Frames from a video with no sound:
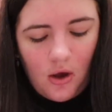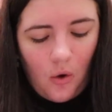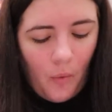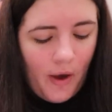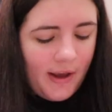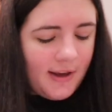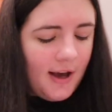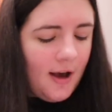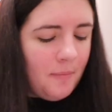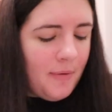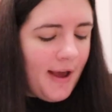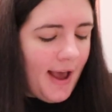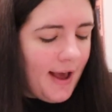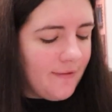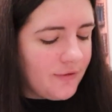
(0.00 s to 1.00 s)
wake up,
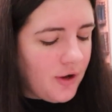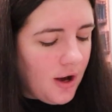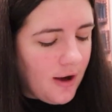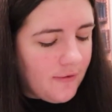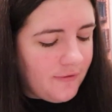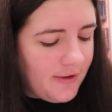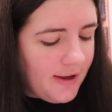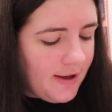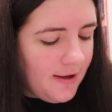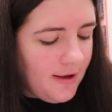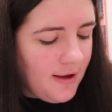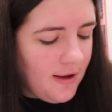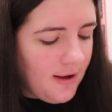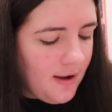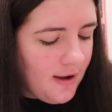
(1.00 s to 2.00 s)
have
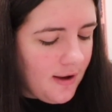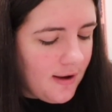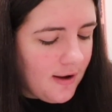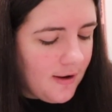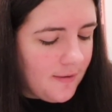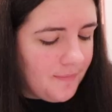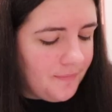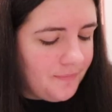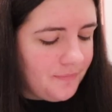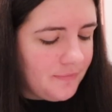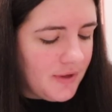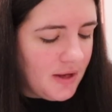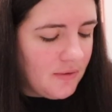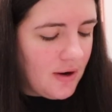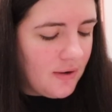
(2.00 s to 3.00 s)
coffee
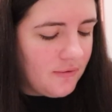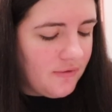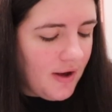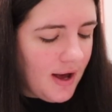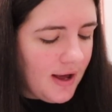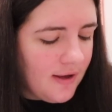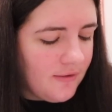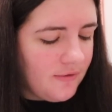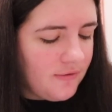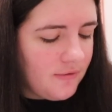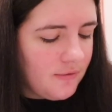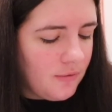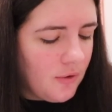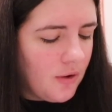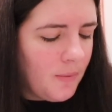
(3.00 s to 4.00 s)
around 5,
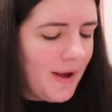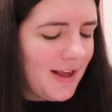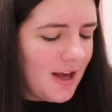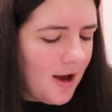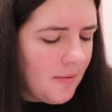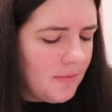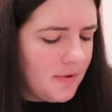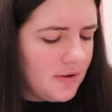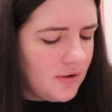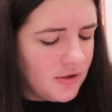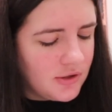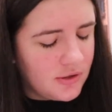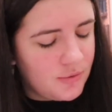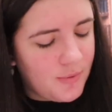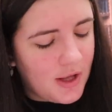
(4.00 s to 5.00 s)
or wake up,
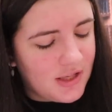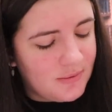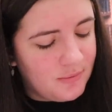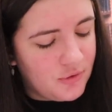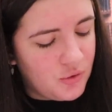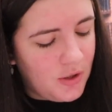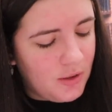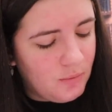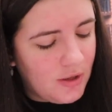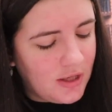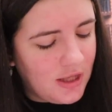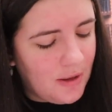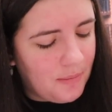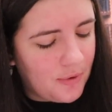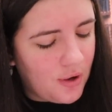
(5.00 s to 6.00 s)
there's a space in between
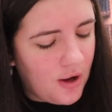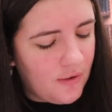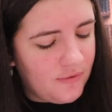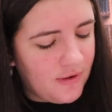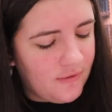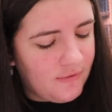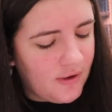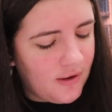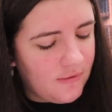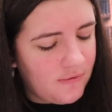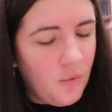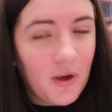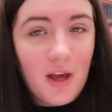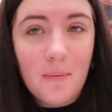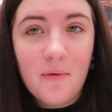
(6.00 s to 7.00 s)
waking up and coffee at 5.
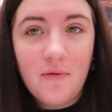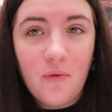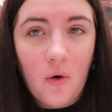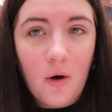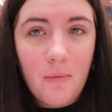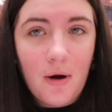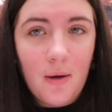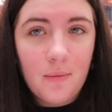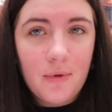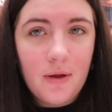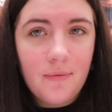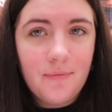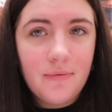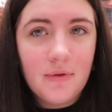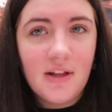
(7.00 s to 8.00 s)
Wake up at 4
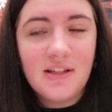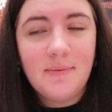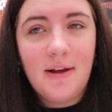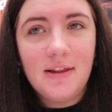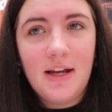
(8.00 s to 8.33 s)
probably. That's my